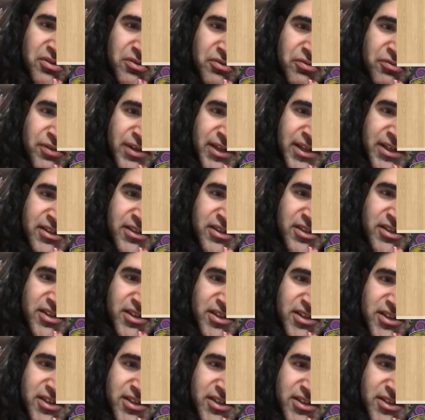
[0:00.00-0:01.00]
thing,
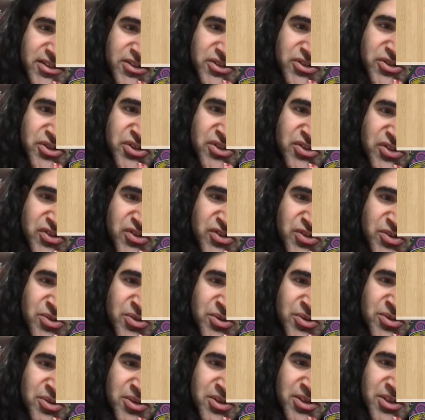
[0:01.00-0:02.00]
just
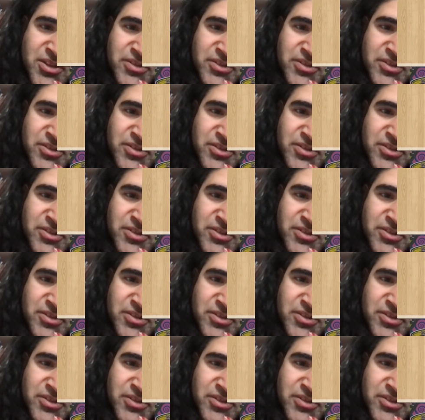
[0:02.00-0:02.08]
to